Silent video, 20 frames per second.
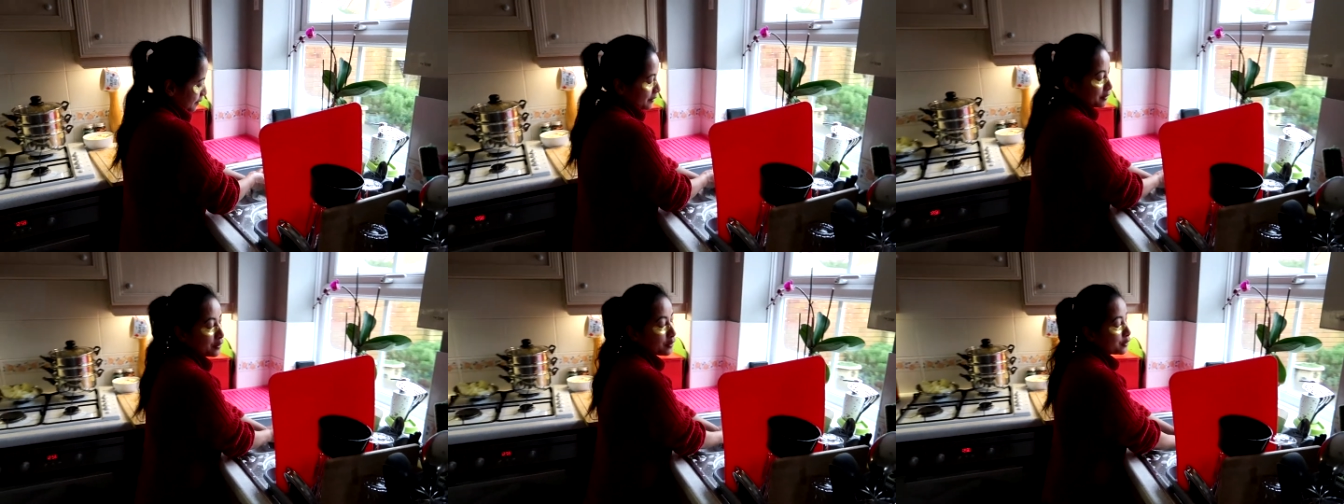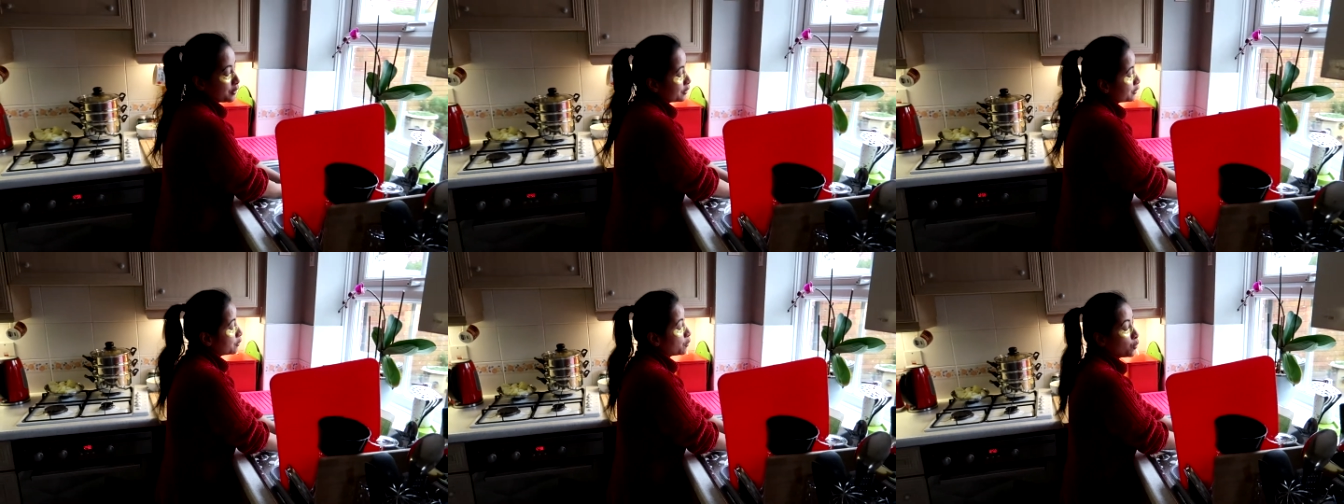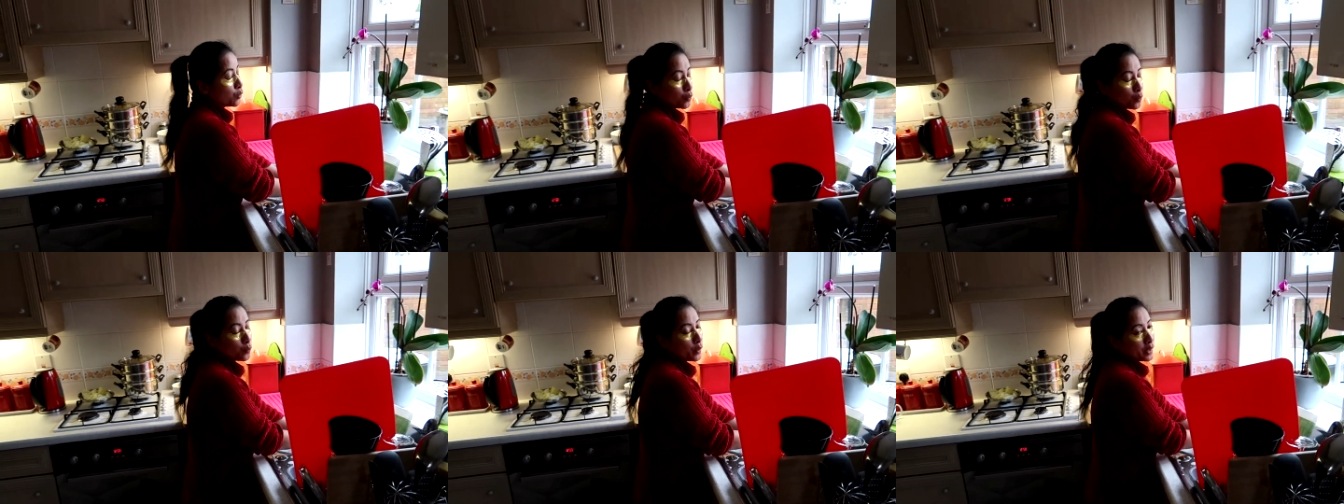it
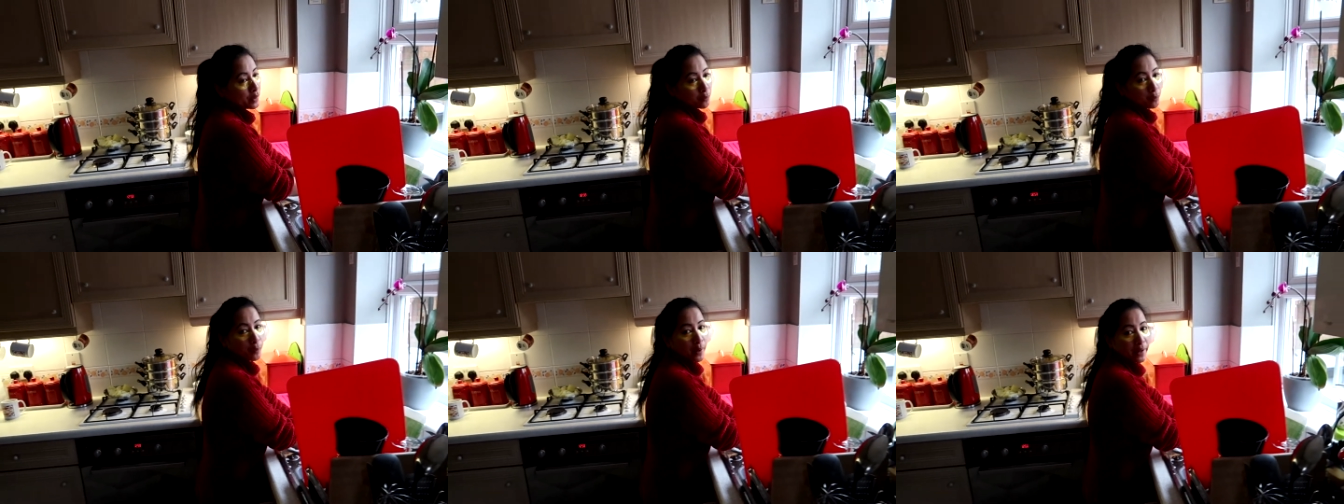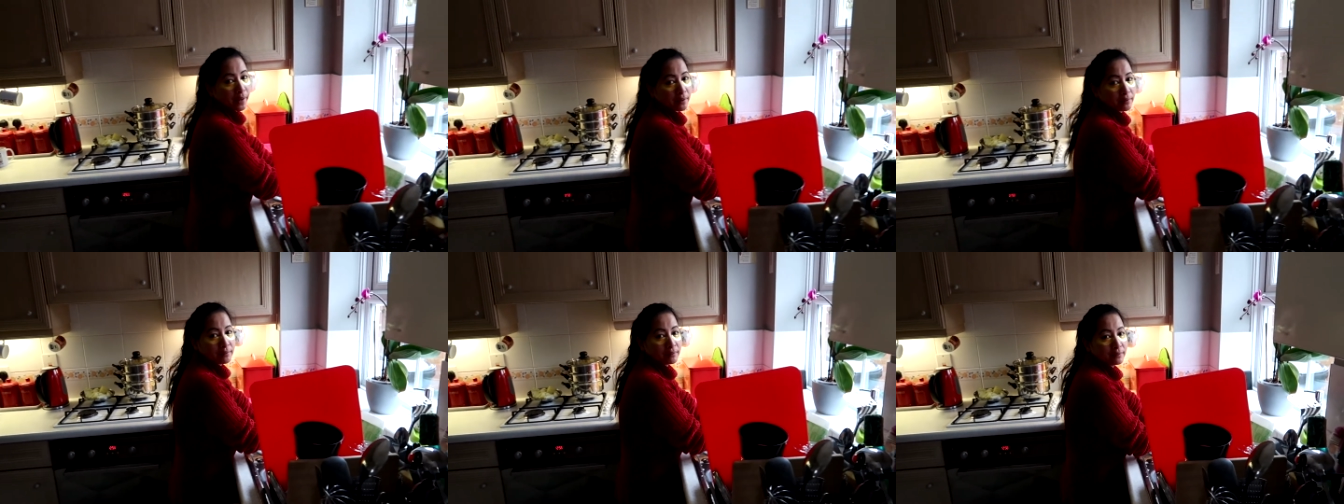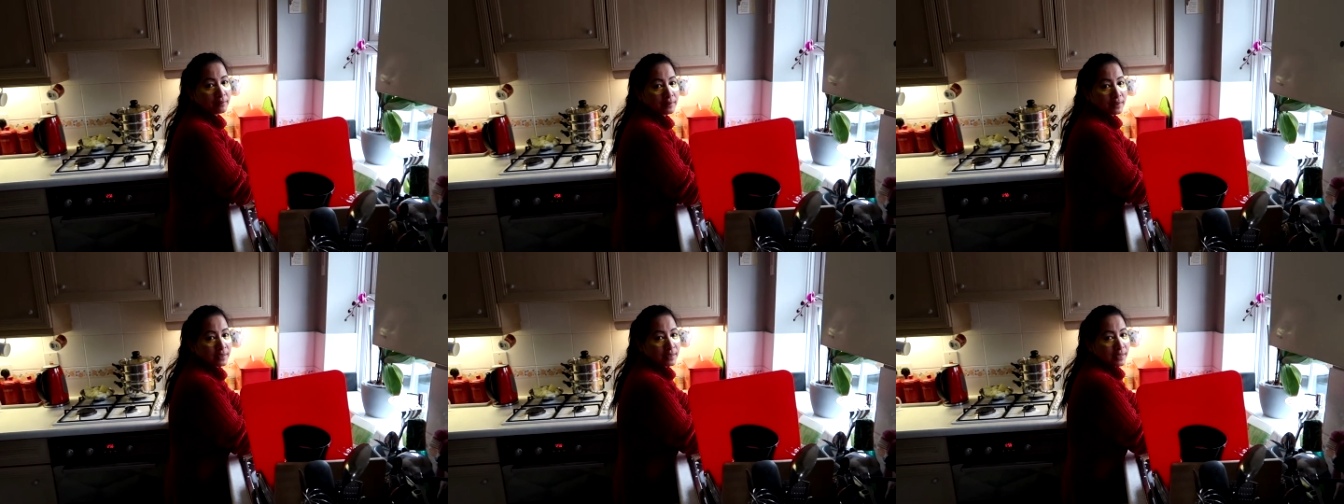all went
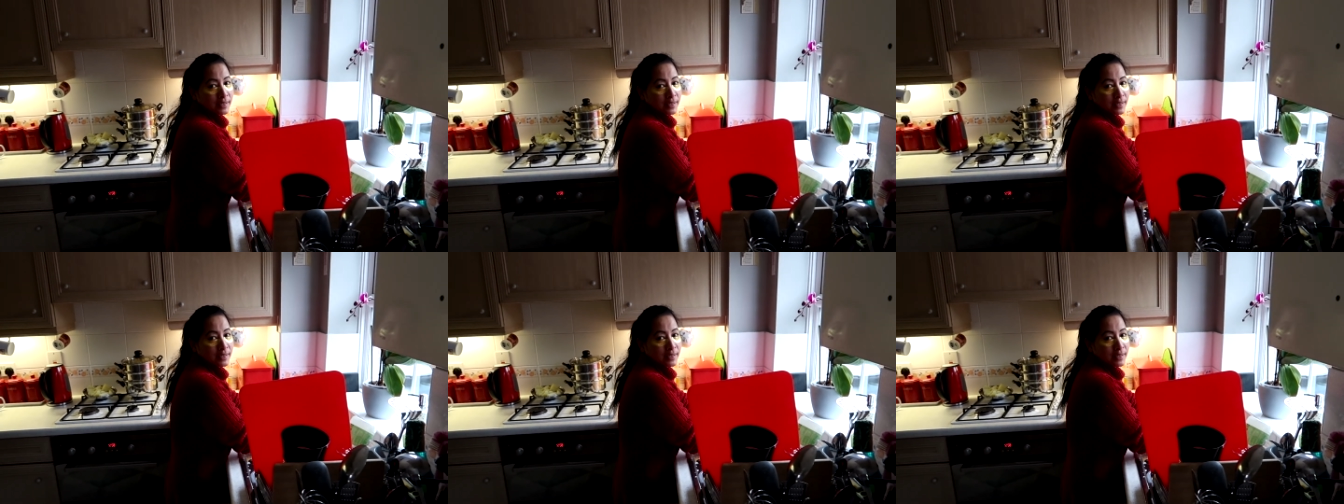well.